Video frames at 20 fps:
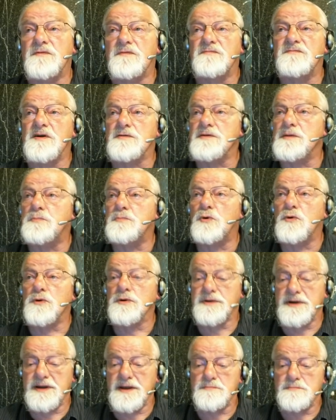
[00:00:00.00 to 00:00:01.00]
very
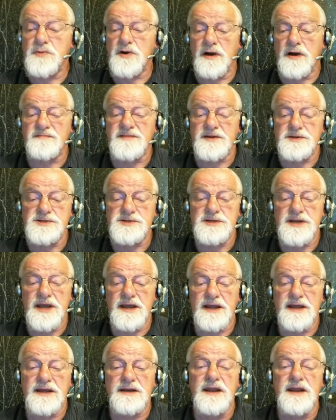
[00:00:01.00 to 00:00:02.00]
poor and impoverished.
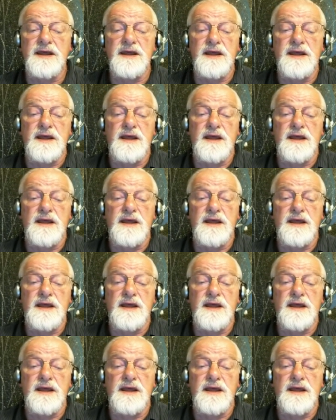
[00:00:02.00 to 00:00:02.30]
And